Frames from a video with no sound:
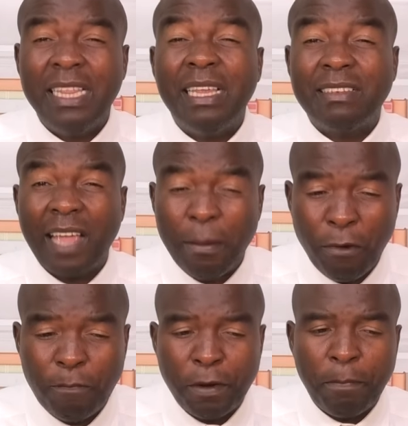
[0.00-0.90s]
The time
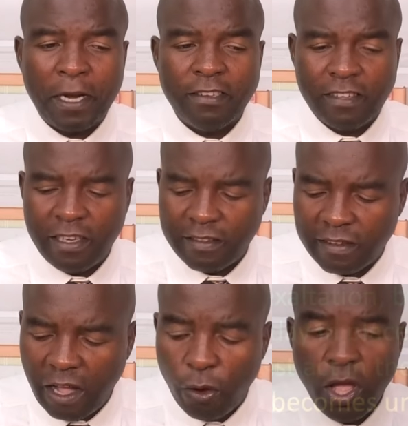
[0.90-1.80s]
of preparation is
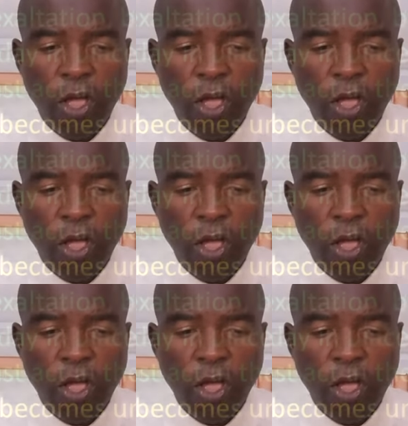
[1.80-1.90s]
now.